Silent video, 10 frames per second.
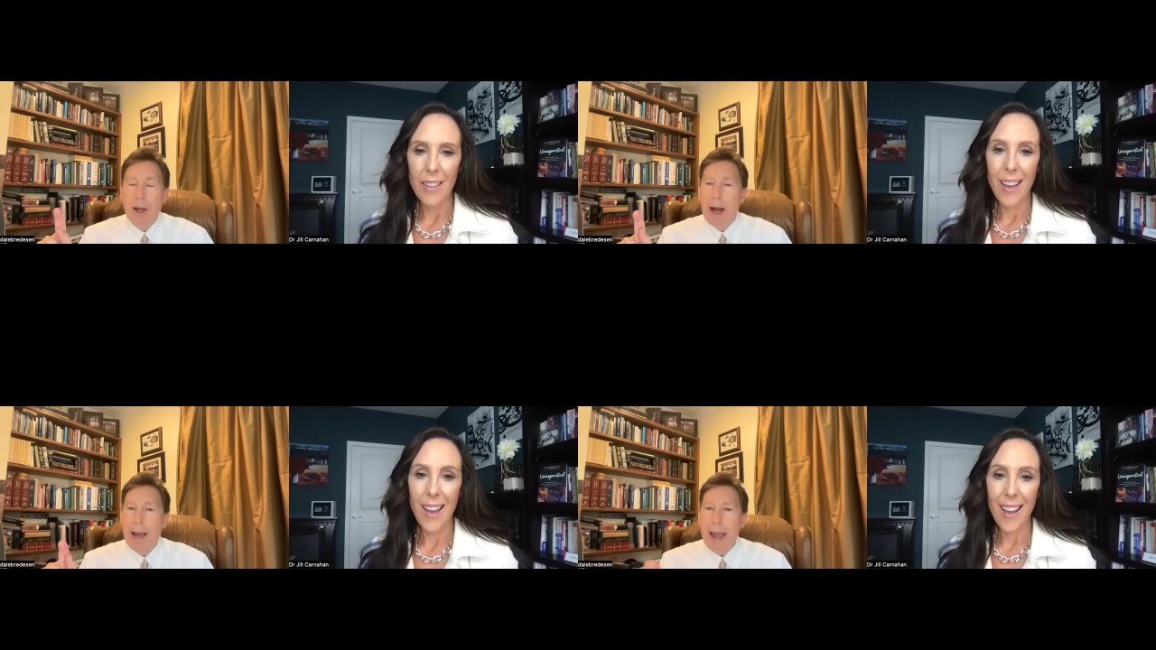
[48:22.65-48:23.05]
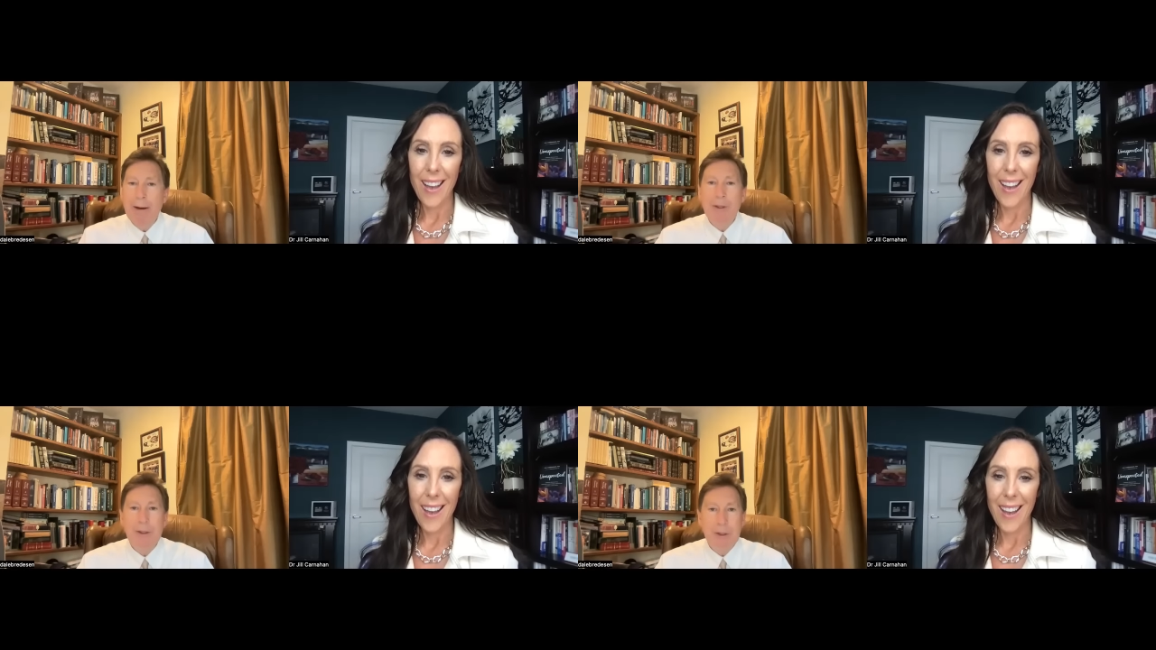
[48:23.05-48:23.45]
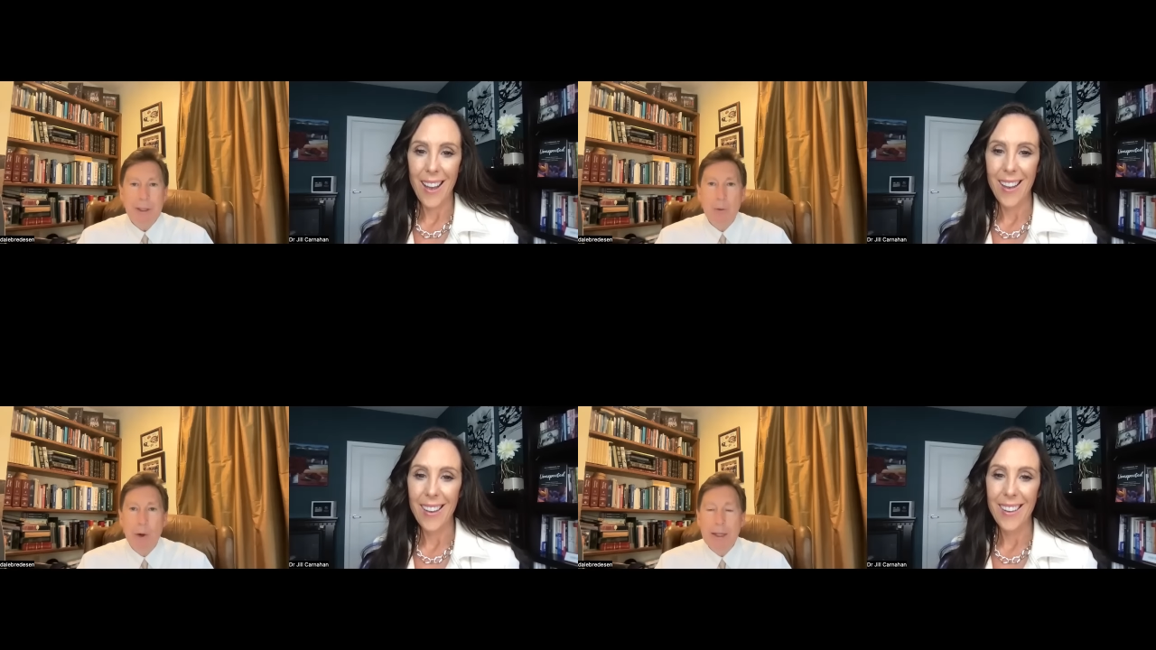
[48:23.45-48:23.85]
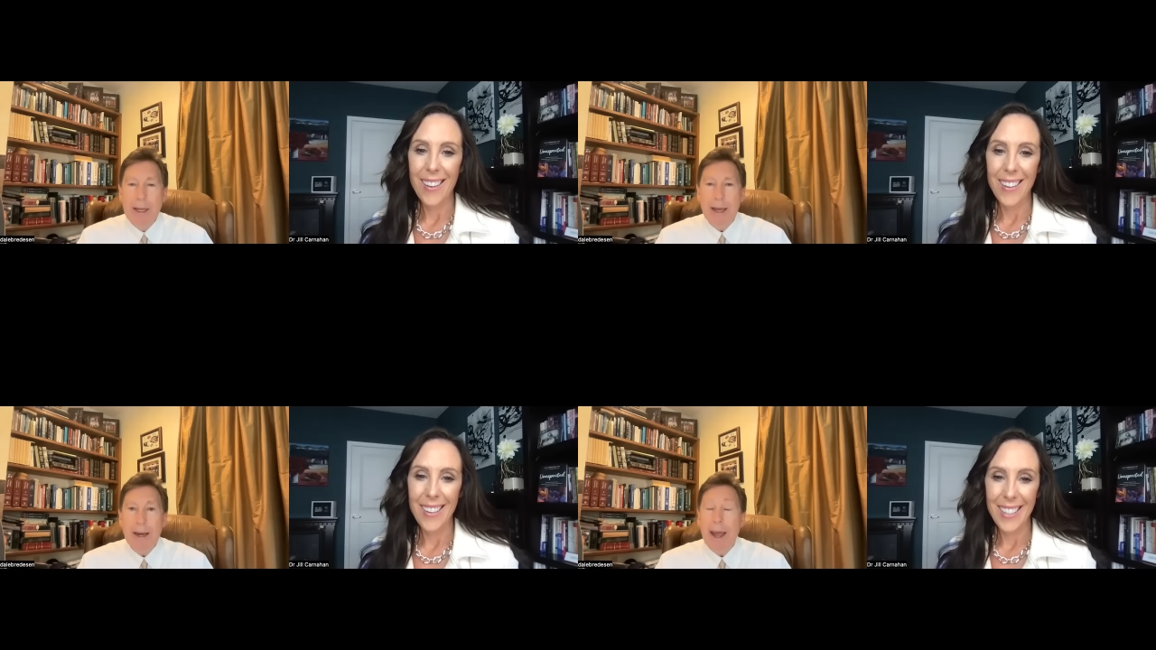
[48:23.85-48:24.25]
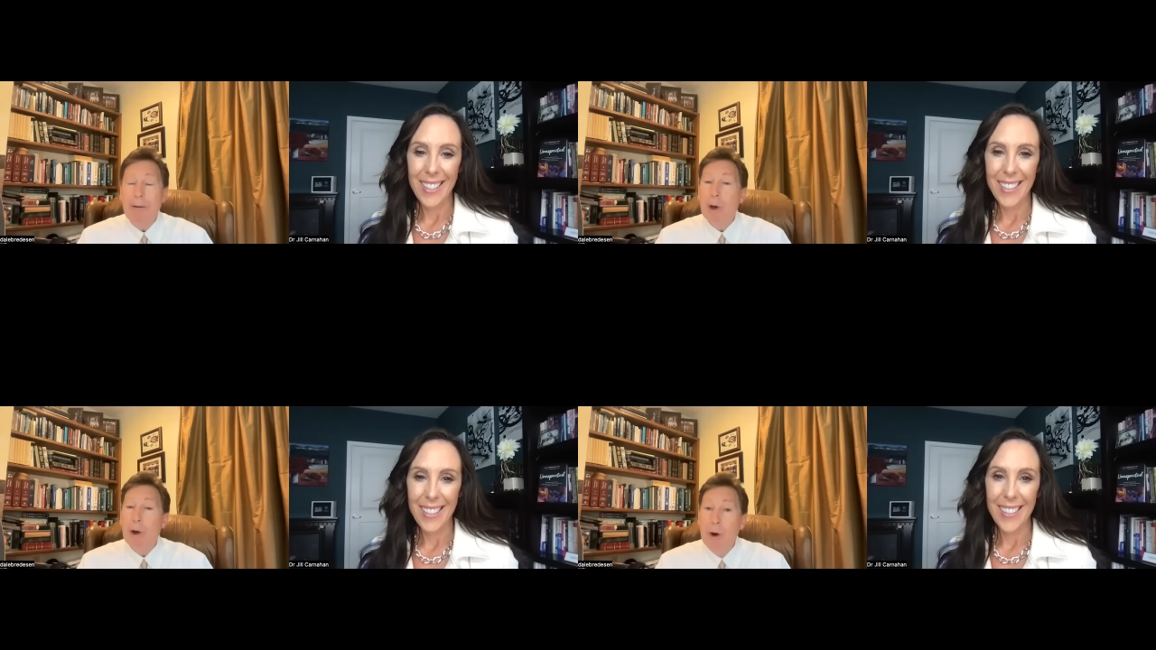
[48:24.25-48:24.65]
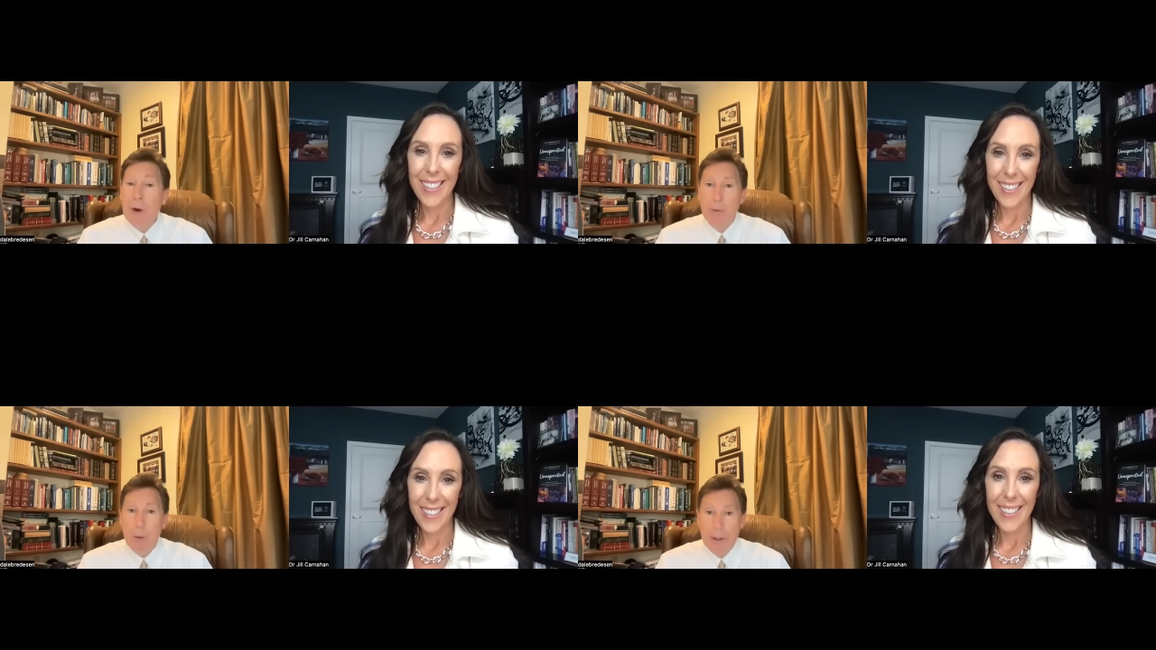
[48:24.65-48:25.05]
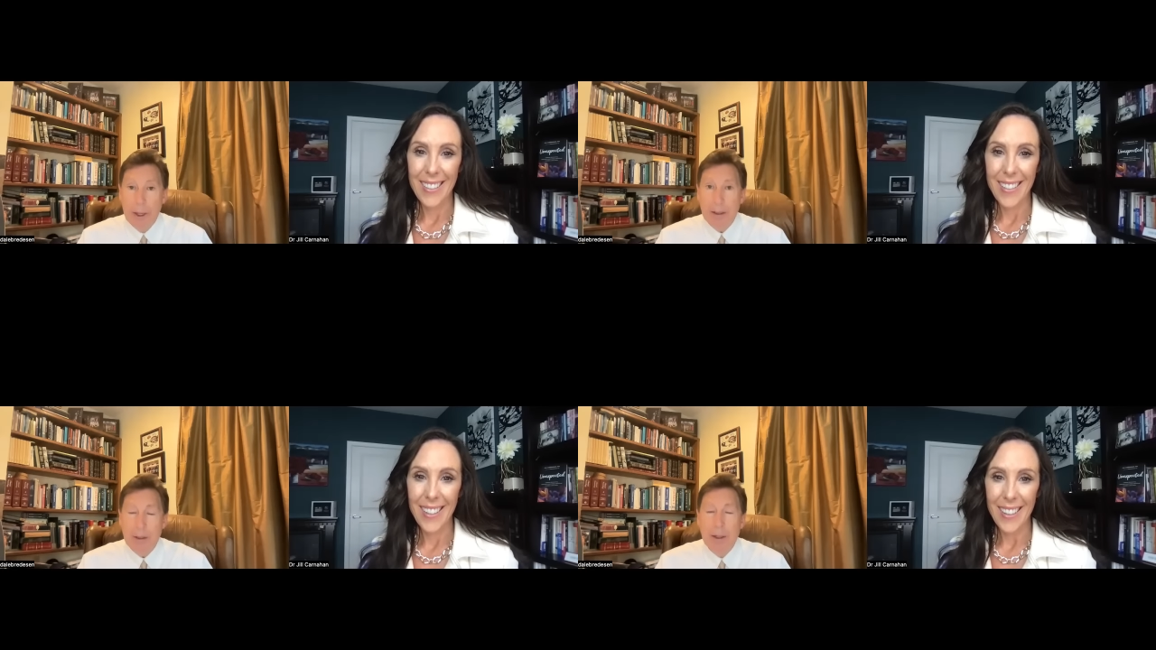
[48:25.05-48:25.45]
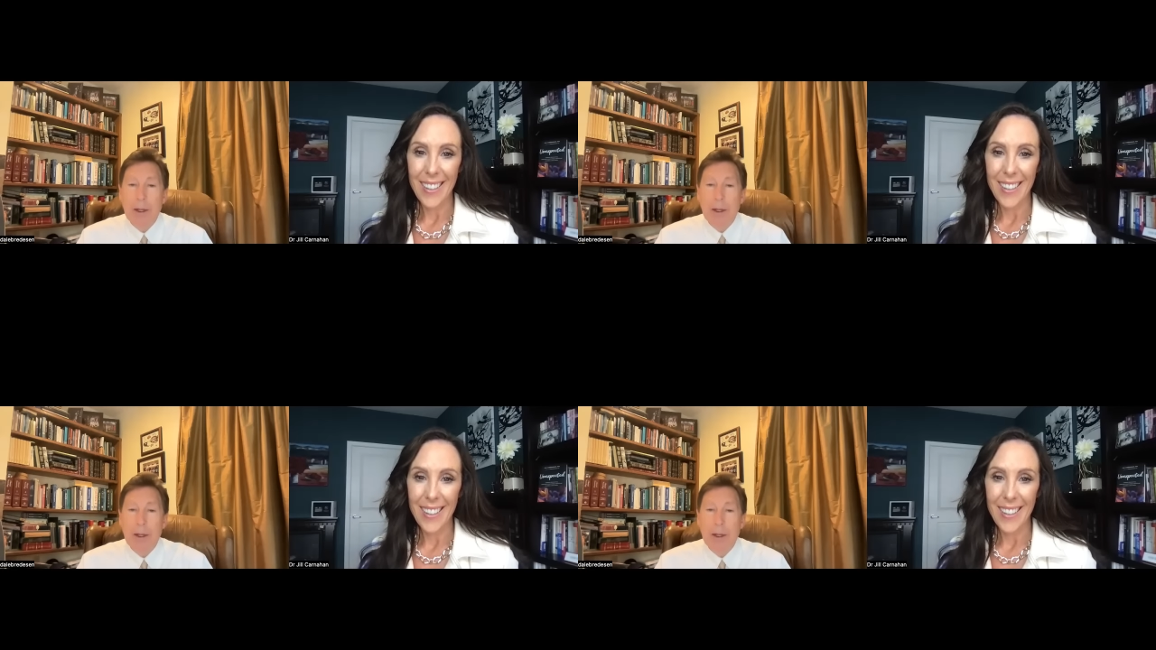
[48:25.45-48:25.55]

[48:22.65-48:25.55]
Speaker 1: I haven't seen one yet. I haven't heard of one yet.